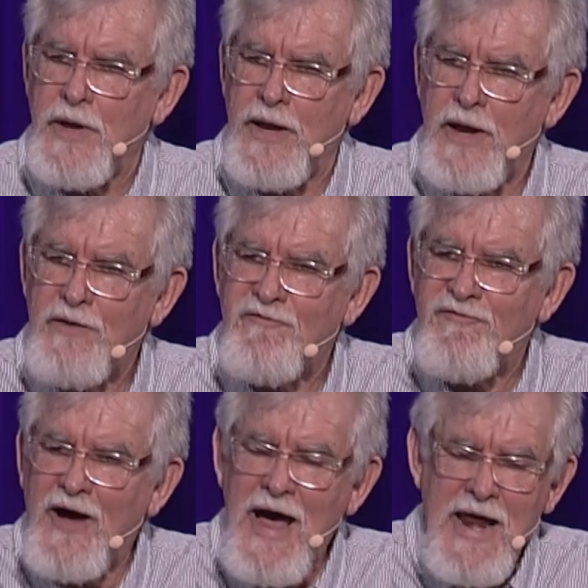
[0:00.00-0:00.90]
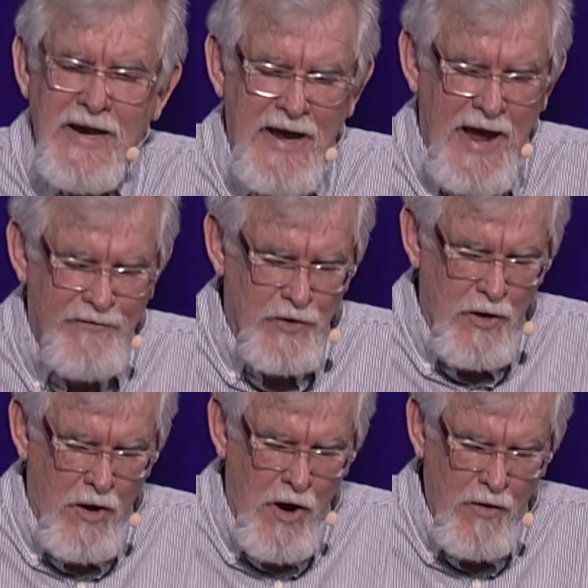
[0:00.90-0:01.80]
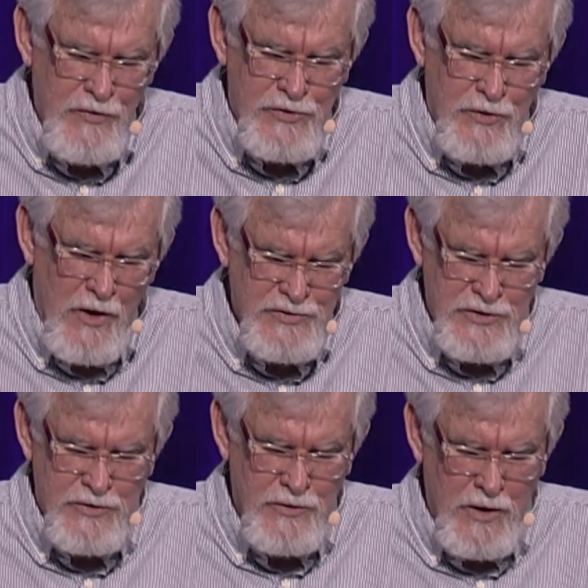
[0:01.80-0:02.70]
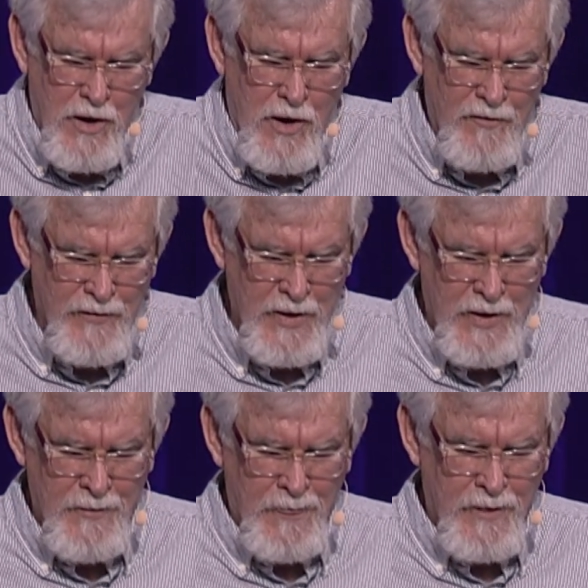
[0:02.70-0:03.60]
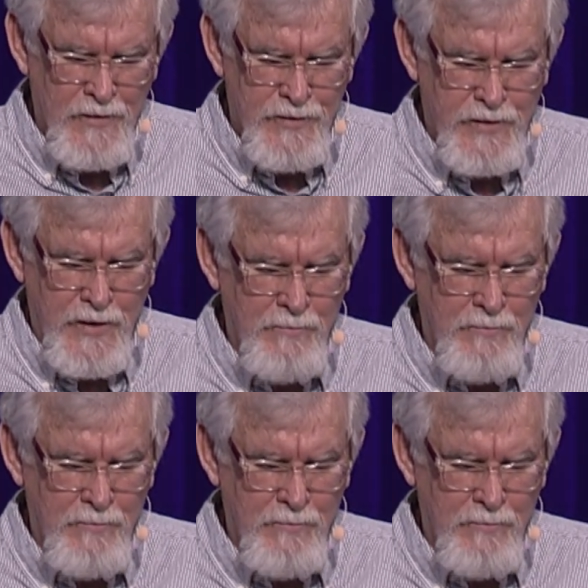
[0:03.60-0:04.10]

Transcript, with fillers: And finally, after all the dross is drug off, the